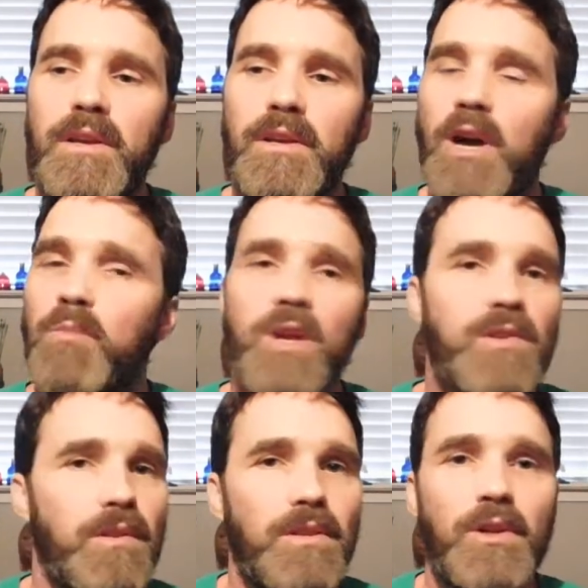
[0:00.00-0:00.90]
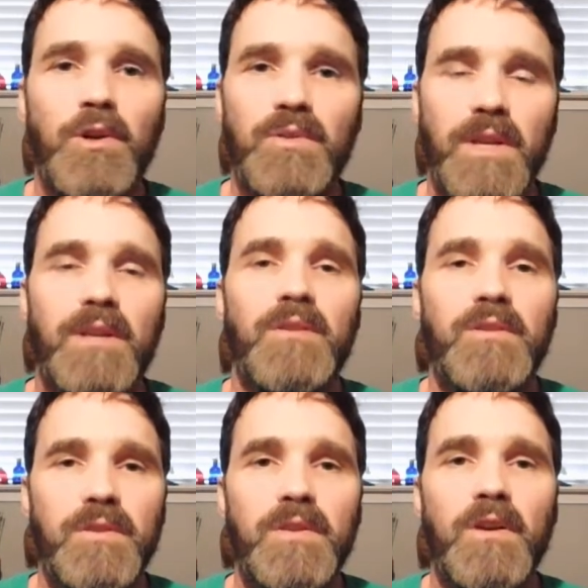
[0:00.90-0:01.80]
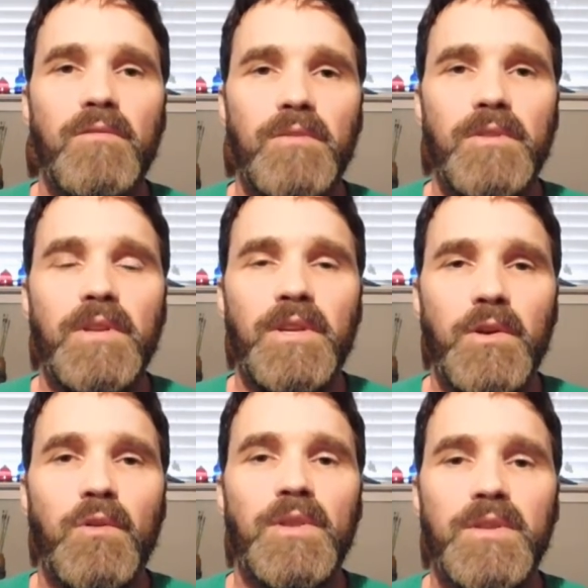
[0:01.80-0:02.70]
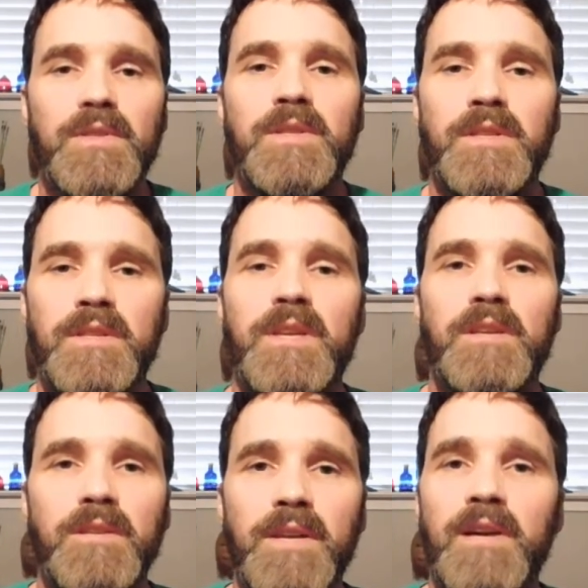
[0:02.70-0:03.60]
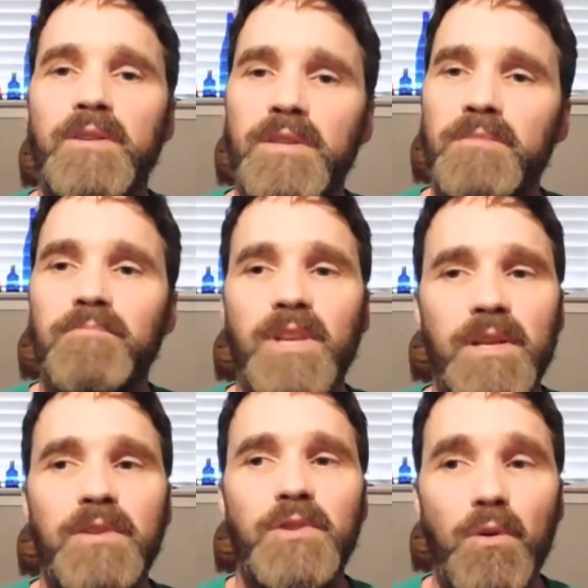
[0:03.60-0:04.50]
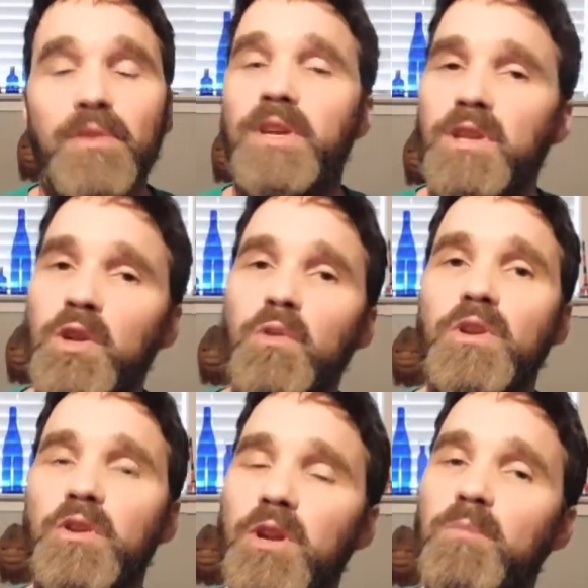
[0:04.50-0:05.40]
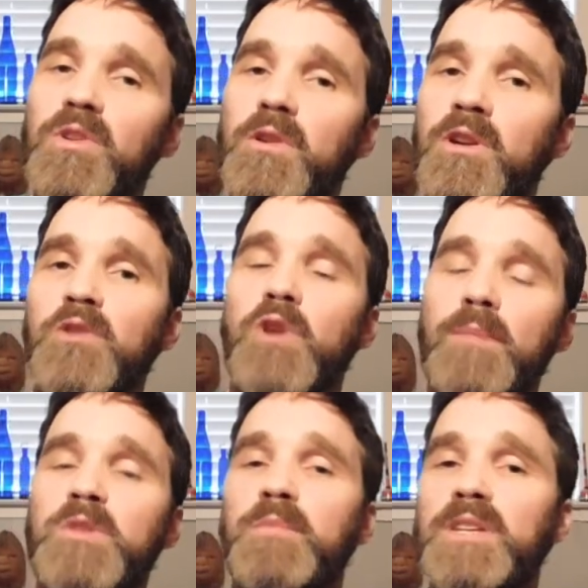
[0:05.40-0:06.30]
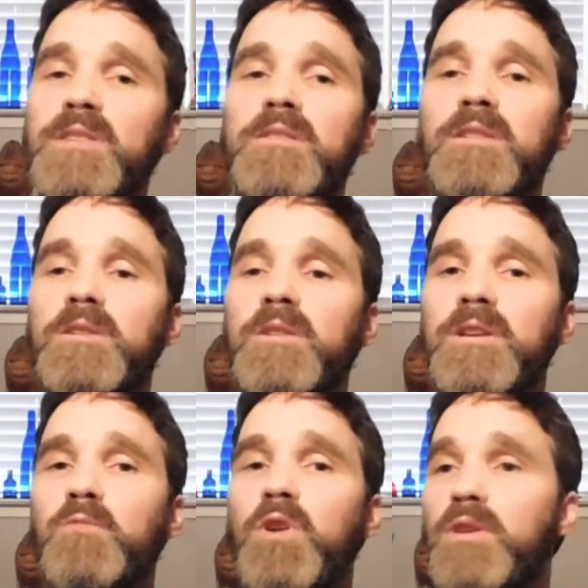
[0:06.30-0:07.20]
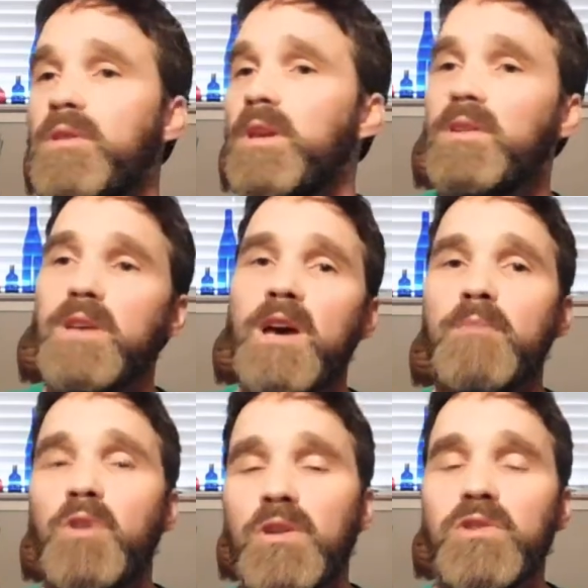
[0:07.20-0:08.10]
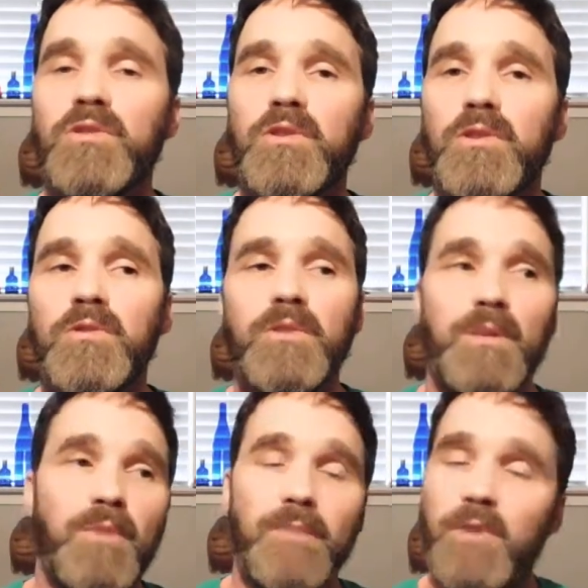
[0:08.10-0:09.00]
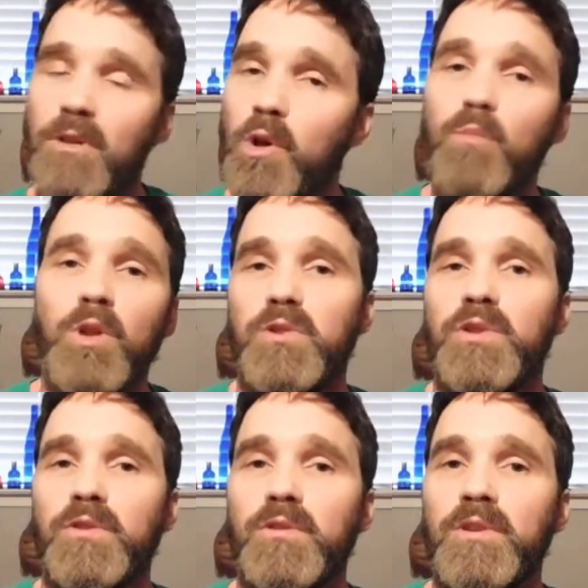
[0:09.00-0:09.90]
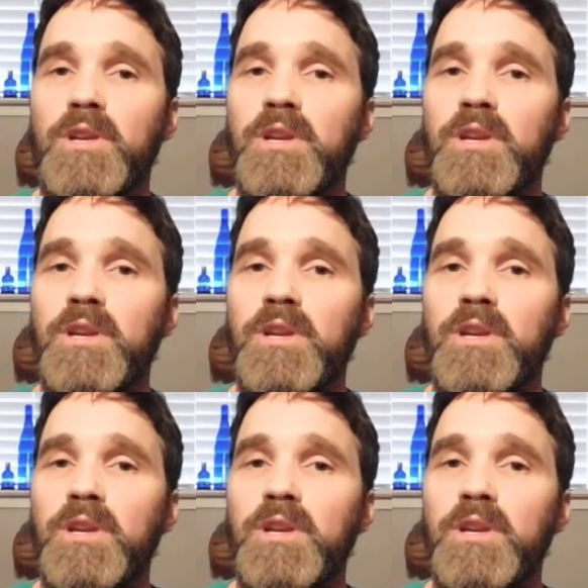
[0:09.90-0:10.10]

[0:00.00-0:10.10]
God bless you. Take care of yourself, and don't let this disease get you down. And don't think you know what your numbers are and drop some insulin on what you think is a high blood sugar that might be a low blood sugar.